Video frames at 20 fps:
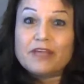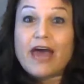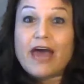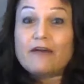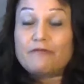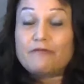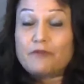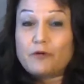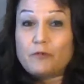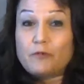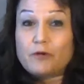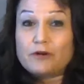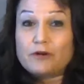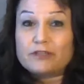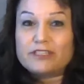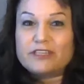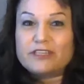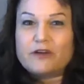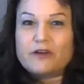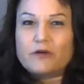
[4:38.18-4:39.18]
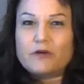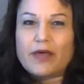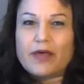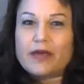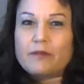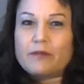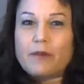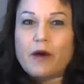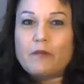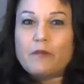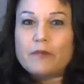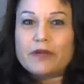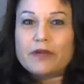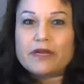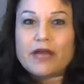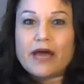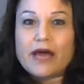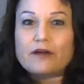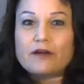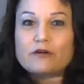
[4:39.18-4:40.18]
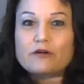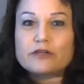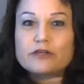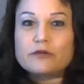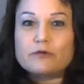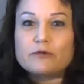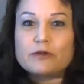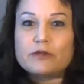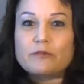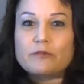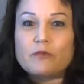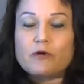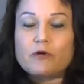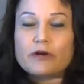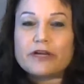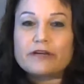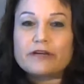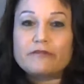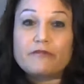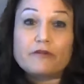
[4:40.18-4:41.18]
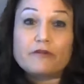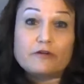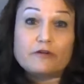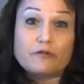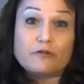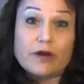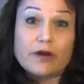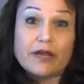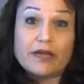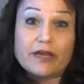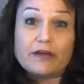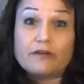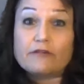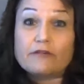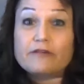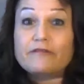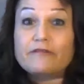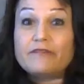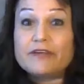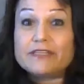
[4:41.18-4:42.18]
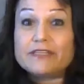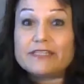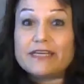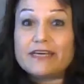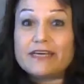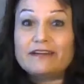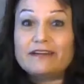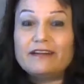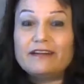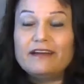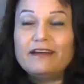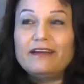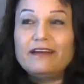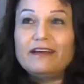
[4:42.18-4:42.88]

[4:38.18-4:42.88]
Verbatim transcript: afterwards, you know, like about midnight or two in the morning for a drink or to visit.